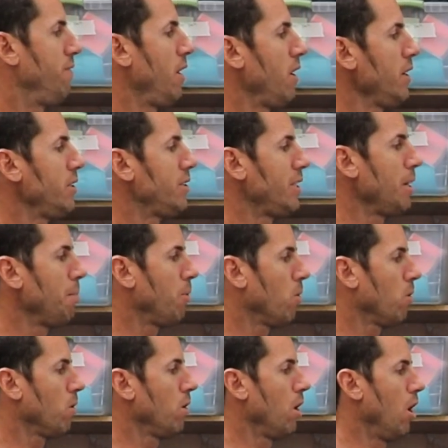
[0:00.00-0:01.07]
a very
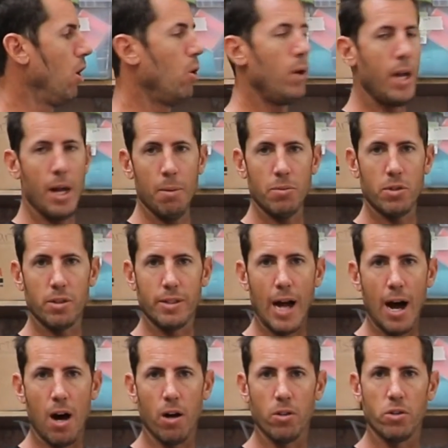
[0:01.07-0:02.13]
simple OEM
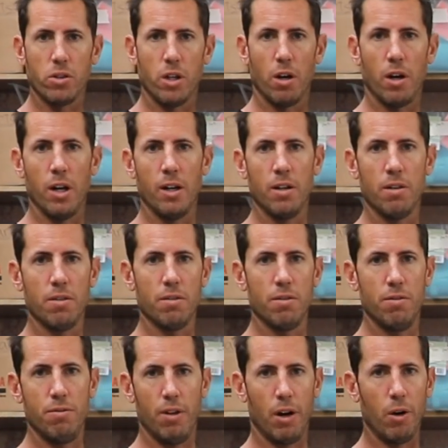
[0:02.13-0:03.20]
style steering,
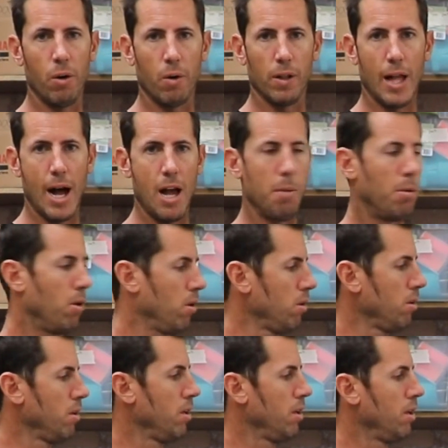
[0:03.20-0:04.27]
very reliable.
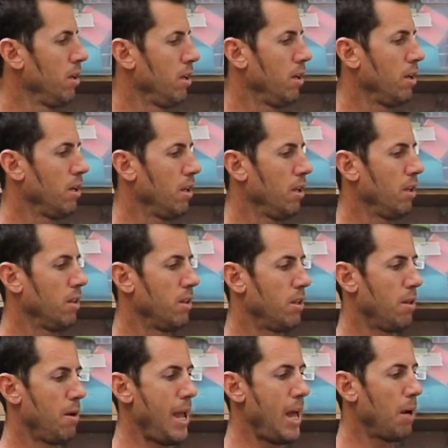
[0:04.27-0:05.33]

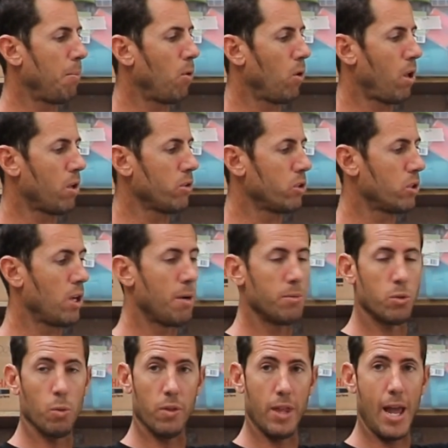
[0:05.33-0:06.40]
The handle pole also
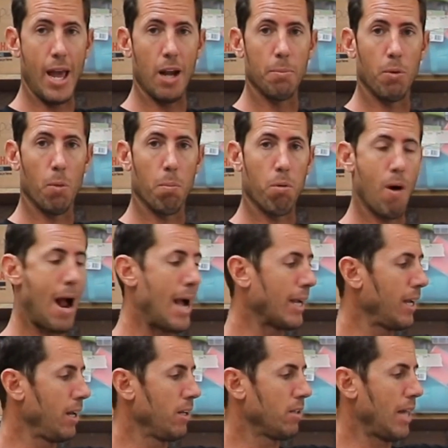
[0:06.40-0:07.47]
comes with the handle pole
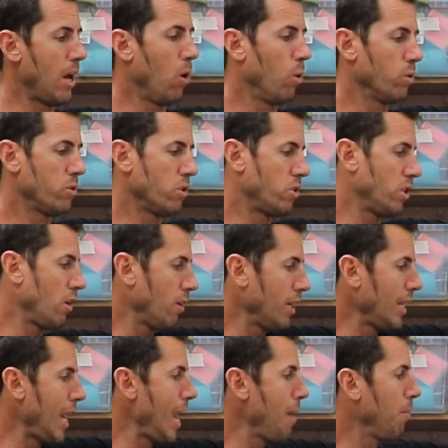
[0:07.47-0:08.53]
bracket that holds the
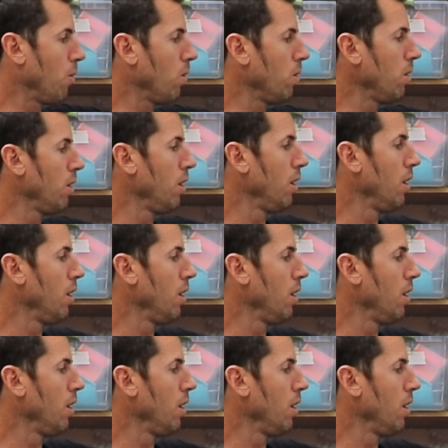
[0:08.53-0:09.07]
steering cable.